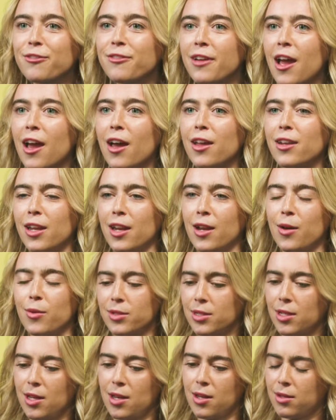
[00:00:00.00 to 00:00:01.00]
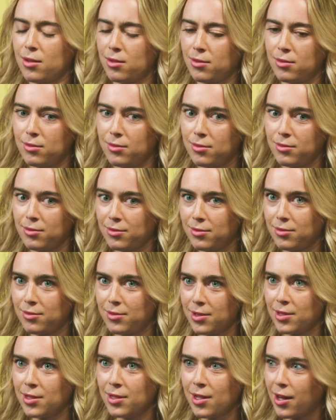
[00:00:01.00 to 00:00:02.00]
fan. And I was like,
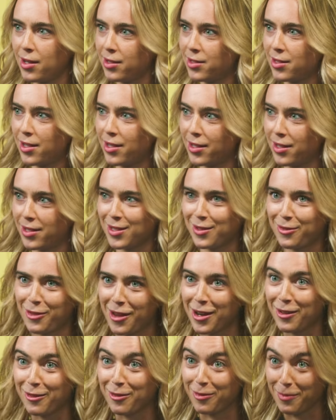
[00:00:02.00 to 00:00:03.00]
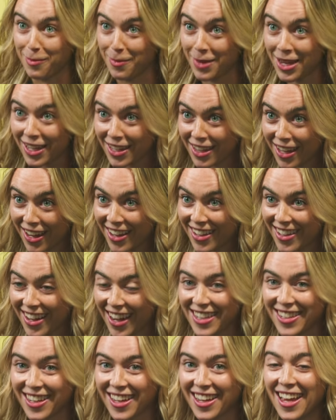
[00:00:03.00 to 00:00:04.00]
what's this guy saying? He's a fan of me? He's
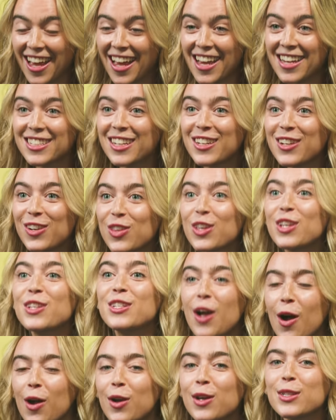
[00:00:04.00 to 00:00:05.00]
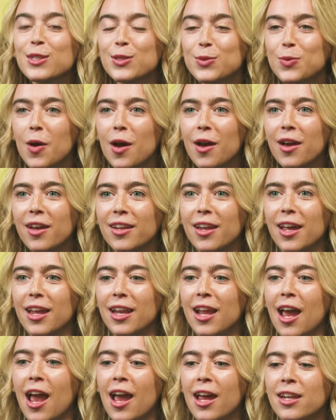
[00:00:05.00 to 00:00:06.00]
like, you're the youngest one.
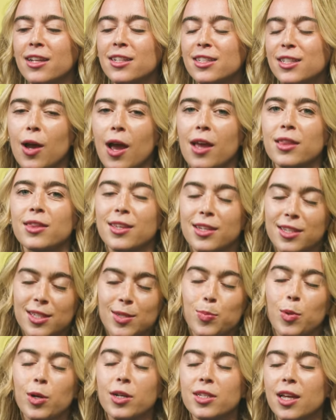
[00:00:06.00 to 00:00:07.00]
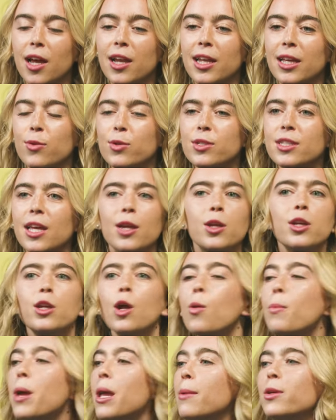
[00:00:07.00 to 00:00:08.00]
And at this book signing, he was like, you
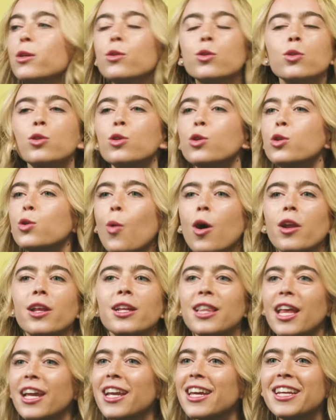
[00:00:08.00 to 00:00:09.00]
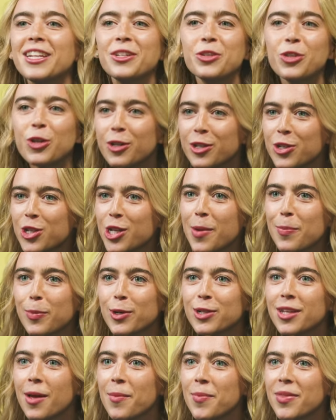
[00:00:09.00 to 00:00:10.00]
know, maybe you wanted like an internship
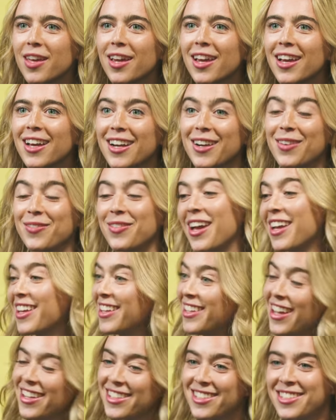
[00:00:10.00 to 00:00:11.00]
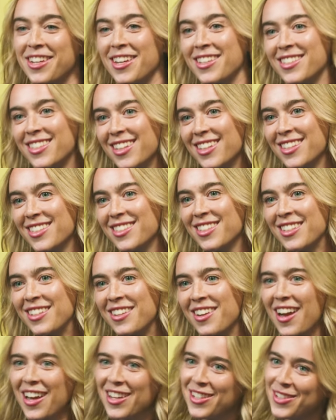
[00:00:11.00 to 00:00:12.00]
or something? And I'm like, yes, Jesse
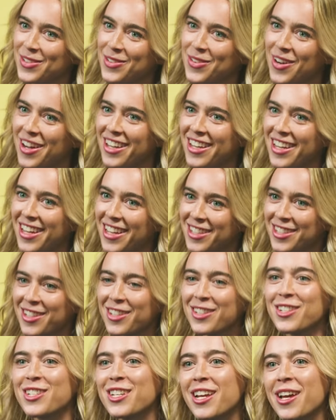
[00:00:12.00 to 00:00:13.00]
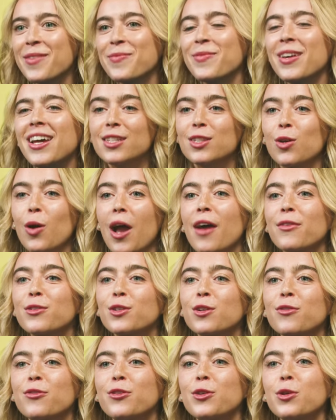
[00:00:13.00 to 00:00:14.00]
Itzler, I do want an internship. So
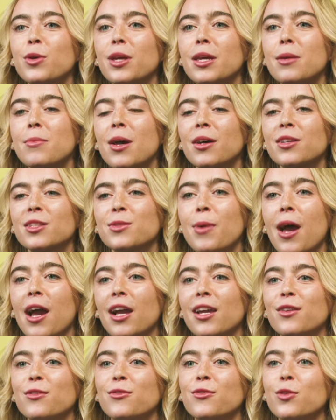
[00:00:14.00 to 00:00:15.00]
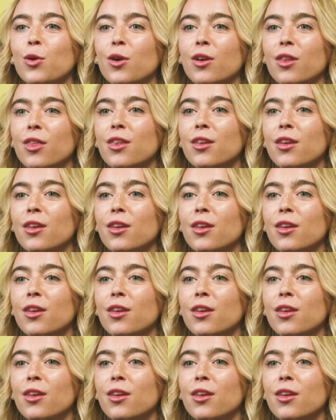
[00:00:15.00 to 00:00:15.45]
after a few emails back and forth,